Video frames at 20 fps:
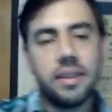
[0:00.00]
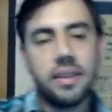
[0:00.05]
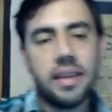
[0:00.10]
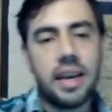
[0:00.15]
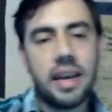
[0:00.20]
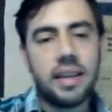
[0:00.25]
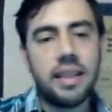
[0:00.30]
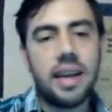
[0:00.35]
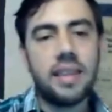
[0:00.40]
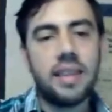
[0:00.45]

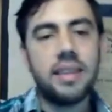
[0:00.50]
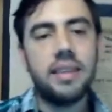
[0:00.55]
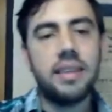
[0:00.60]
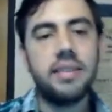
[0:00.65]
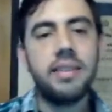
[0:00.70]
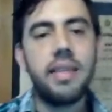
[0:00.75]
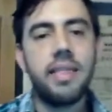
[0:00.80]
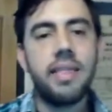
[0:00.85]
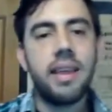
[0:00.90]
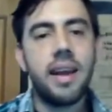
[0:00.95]
yeah, that
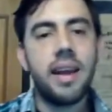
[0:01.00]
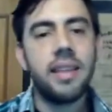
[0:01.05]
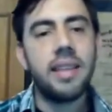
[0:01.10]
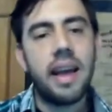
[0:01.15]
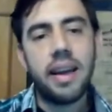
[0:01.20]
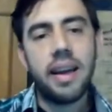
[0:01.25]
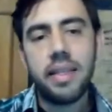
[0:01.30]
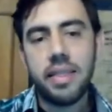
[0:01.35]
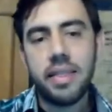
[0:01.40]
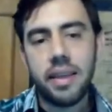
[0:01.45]
is the threat.
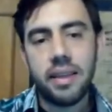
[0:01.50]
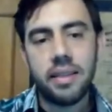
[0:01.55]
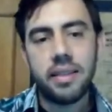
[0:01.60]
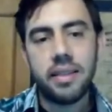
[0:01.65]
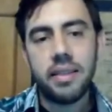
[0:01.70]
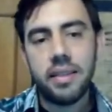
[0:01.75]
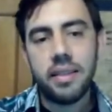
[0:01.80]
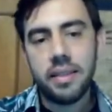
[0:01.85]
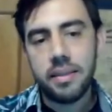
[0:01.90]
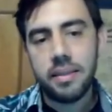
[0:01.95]
I
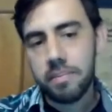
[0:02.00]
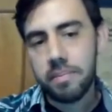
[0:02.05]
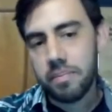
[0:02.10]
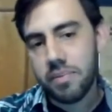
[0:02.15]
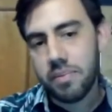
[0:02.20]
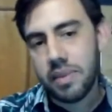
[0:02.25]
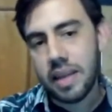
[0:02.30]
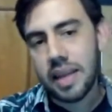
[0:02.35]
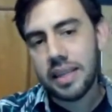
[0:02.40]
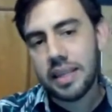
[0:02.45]
think
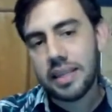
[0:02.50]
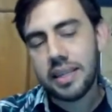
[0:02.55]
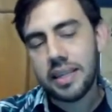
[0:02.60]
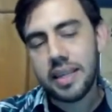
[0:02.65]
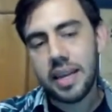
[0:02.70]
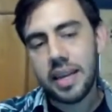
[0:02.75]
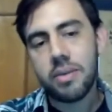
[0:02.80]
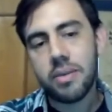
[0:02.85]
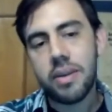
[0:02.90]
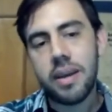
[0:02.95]
knight
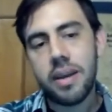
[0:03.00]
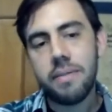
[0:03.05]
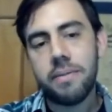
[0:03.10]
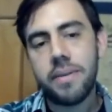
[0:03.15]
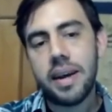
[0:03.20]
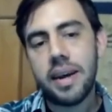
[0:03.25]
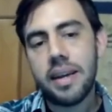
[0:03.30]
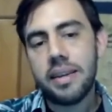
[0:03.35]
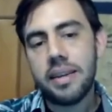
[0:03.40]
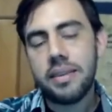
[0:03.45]
check on
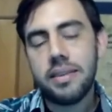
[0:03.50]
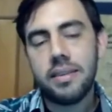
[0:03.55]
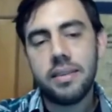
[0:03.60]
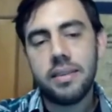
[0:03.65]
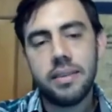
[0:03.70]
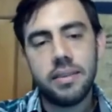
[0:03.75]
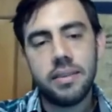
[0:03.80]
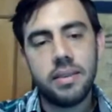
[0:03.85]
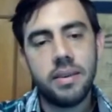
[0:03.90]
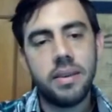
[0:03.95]
f5
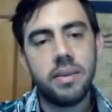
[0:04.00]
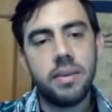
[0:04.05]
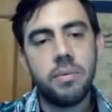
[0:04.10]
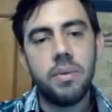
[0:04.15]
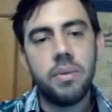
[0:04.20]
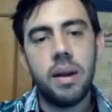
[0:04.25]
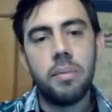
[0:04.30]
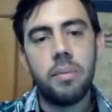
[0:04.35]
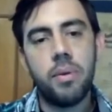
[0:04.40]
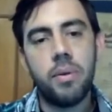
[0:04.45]
is
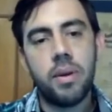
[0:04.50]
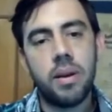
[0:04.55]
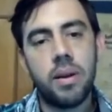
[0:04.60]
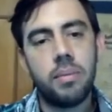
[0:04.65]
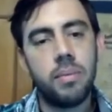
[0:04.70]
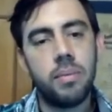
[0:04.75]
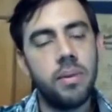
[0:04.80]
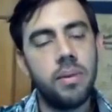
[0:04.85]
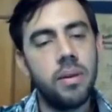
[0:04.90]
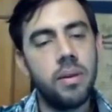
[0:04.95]

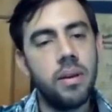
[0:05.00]
unavoidable.